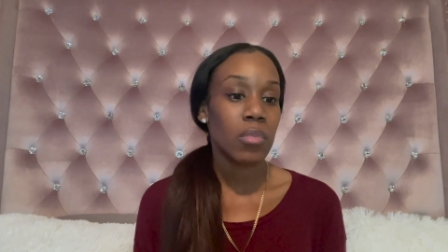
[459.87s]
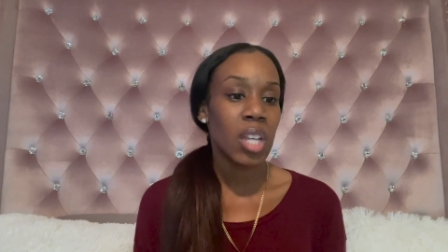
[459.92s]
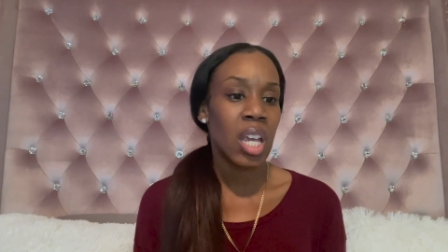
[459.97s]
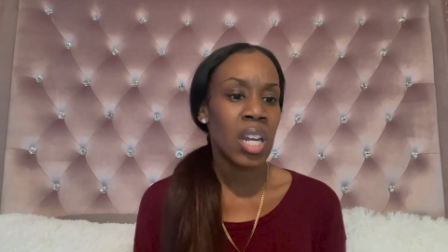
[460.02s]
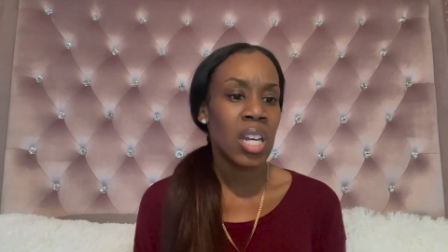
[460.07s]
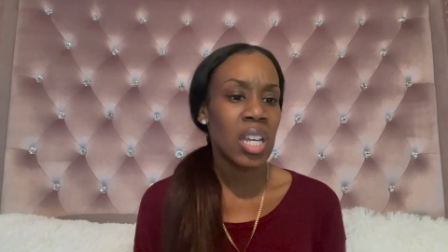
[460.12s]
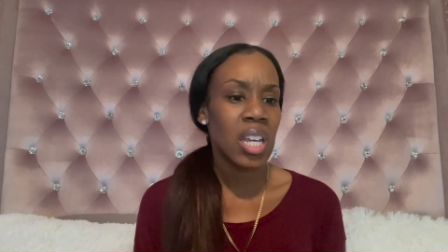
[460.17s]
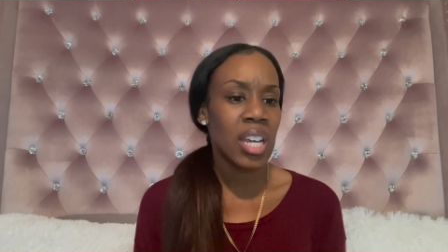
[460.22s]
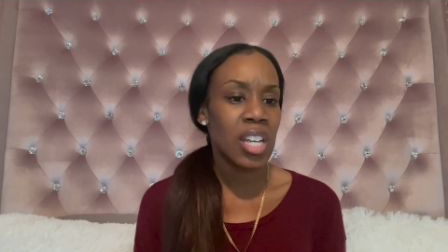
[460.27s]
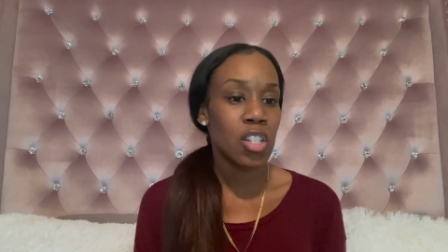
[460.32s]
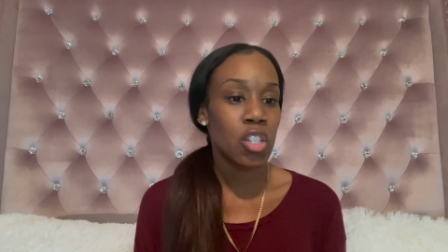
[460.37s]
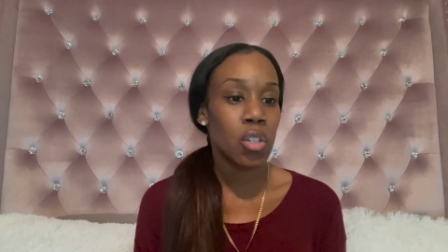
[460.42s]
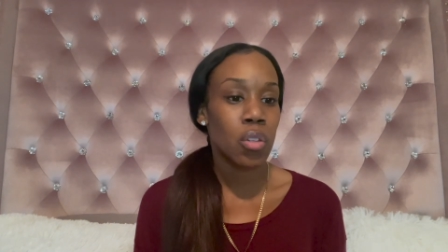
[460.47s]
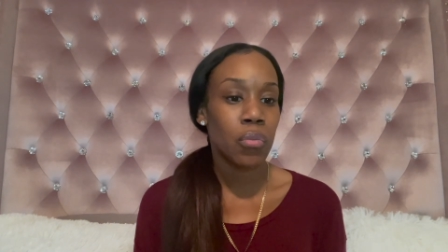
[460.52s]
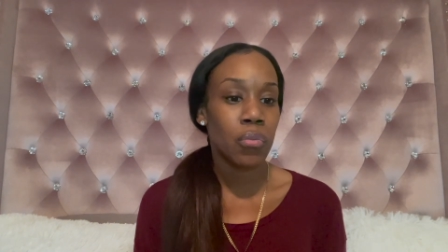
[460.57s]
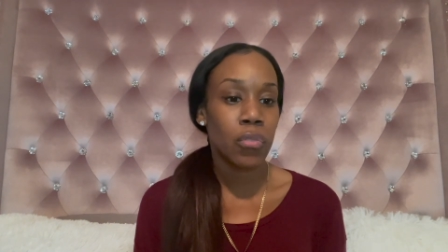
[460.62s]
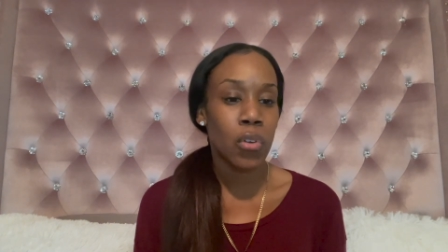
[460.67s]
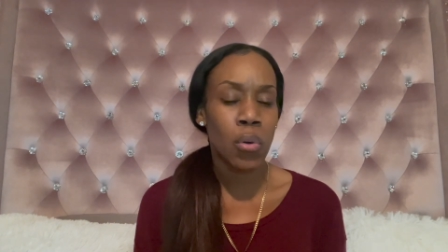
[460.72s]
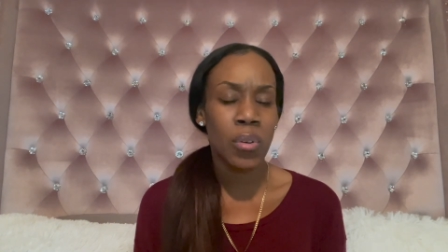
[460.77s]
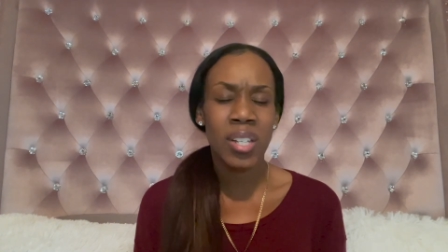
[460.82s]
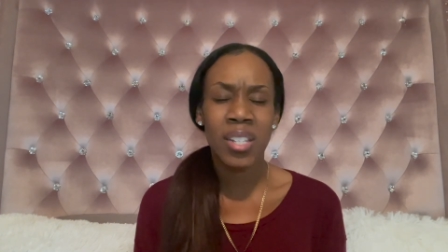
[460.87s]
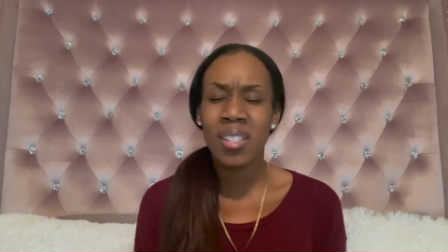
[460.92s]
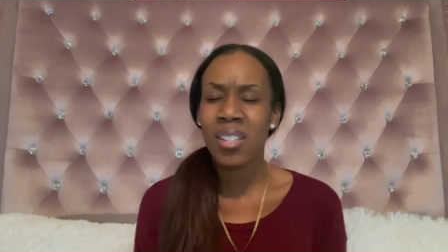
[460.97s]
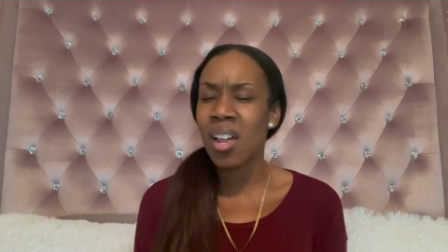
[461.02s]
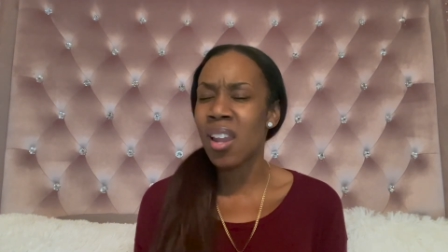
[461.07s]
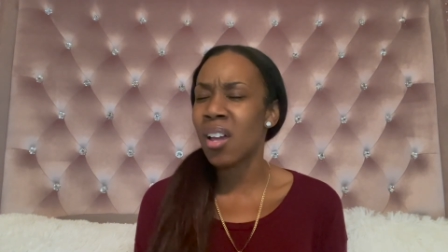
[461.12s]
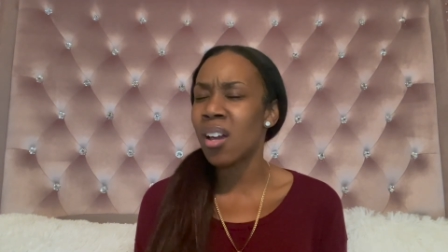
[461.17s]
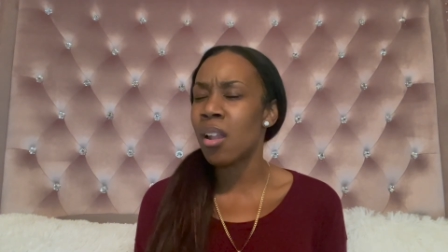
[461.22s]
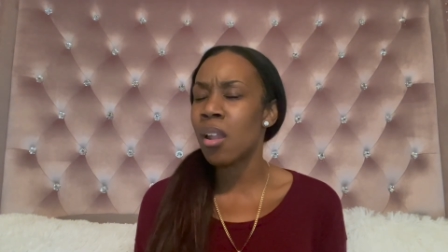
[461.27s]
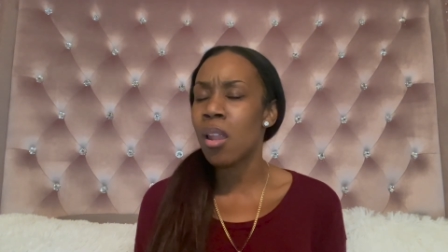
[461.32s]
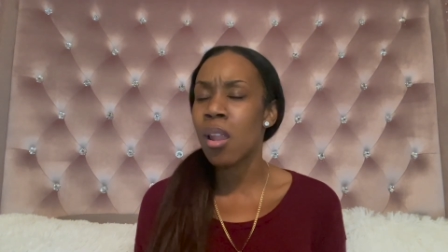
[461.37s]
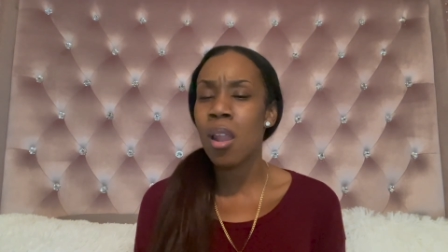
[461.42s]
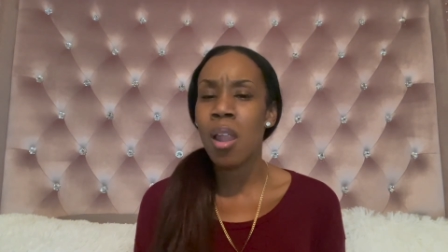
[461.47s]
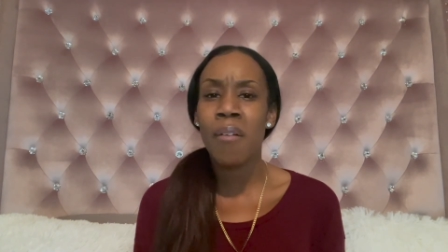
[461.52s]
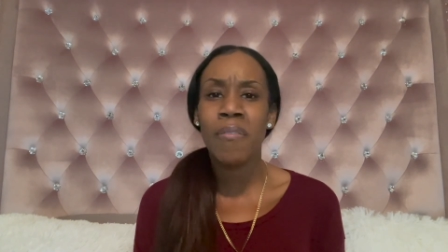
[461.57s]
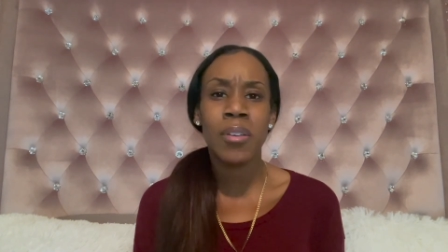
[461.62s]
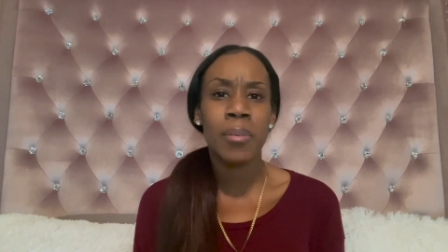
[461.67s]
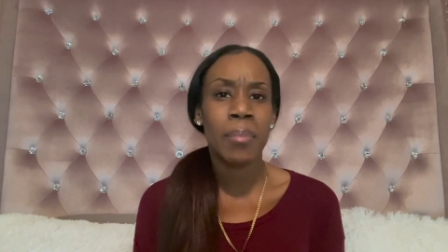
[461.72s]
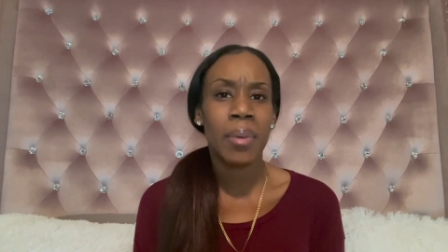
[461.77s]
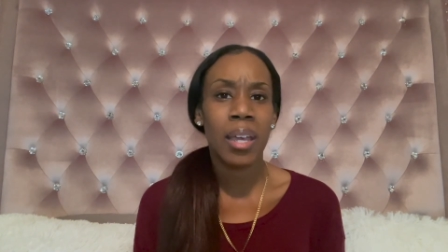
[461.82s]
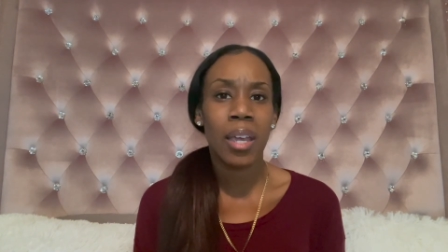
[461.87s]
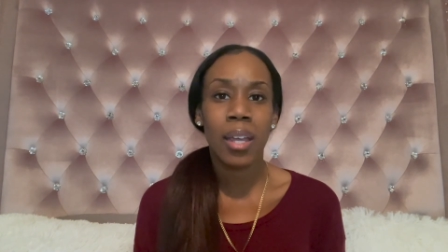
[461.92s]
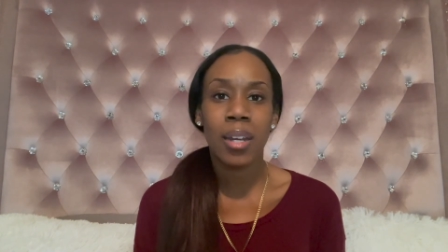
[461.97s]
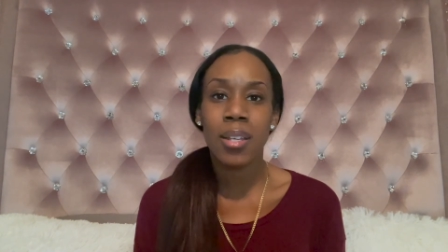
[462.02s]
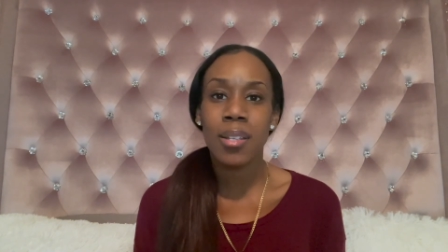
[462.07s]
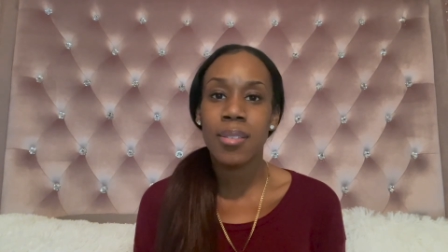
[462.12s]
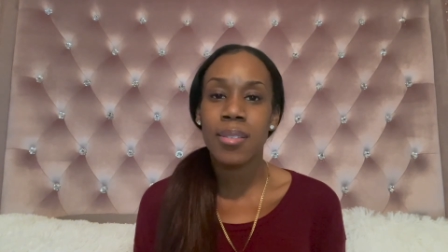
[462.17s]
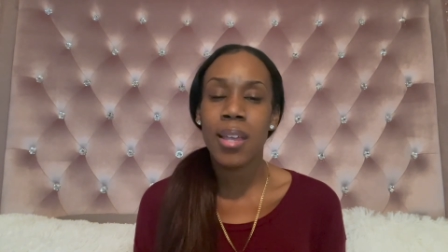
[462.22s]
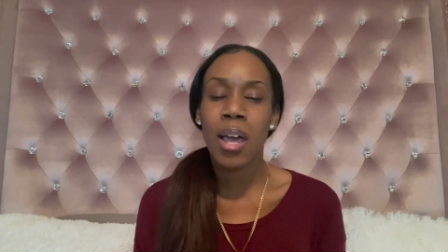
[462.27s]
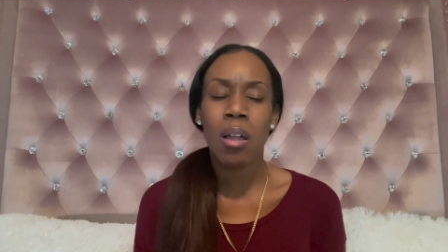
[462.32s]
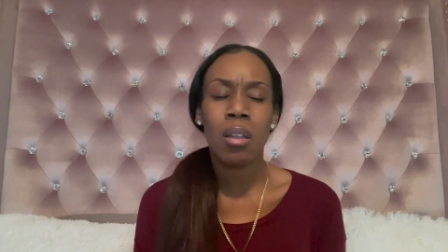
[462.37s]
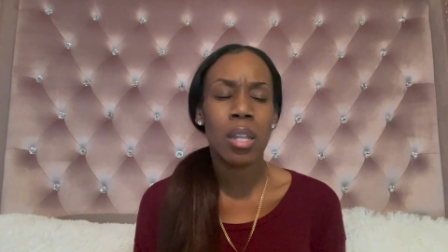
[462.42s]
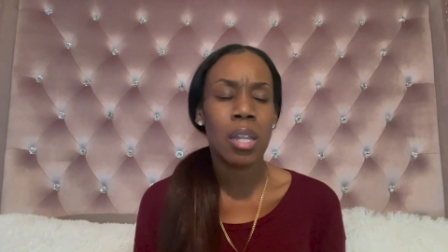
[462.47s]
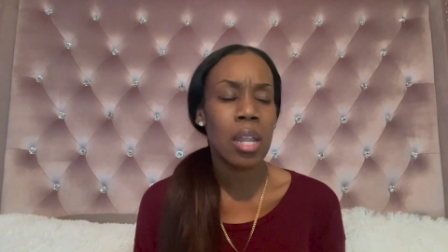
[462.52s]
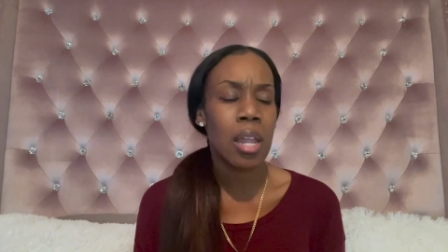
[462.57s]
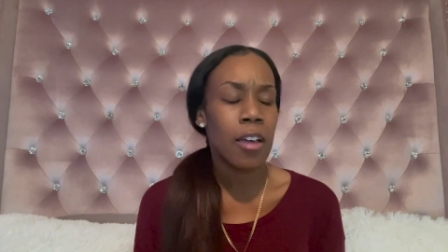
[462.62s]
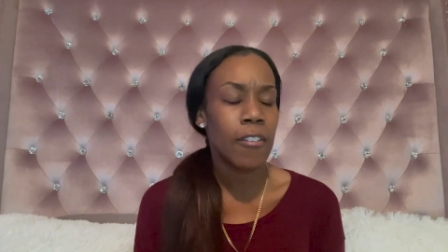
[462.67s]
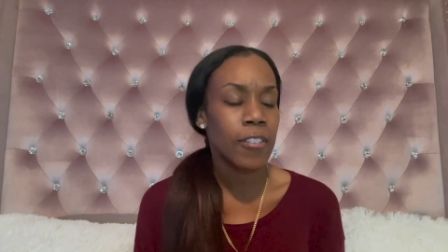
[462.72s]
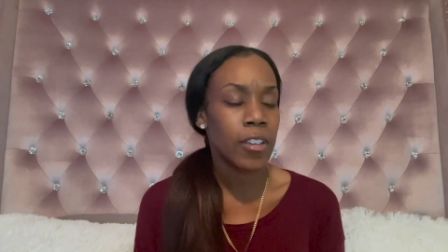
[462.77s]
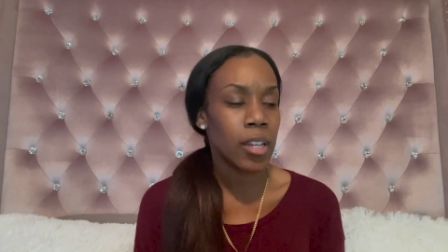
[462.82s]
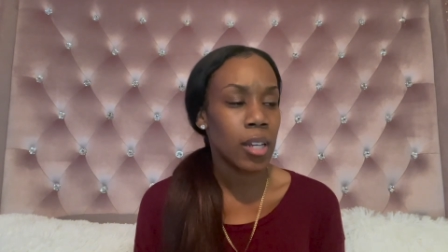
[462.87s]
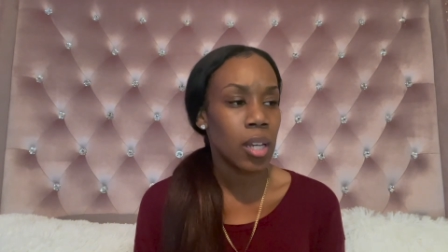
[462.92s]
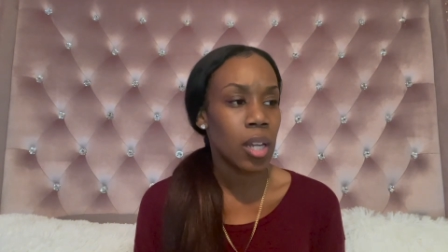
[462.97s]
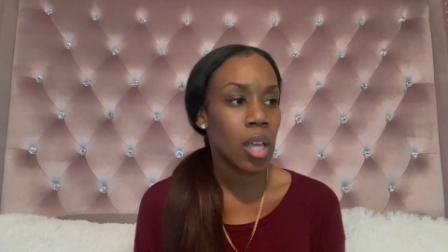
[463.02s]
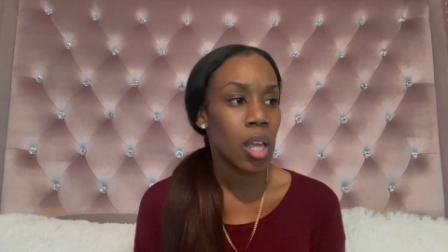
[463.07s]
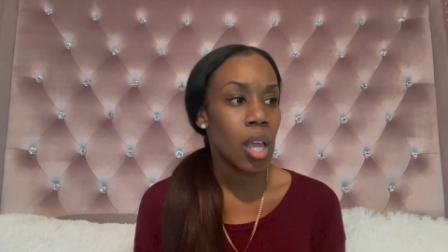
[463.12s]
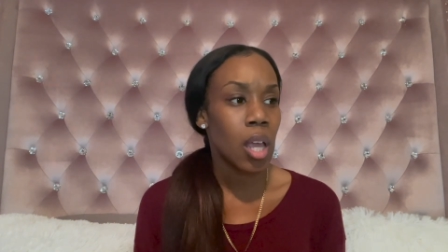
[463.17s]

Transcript: And he answered the phone. He sounded like a loving man. He sounded loving.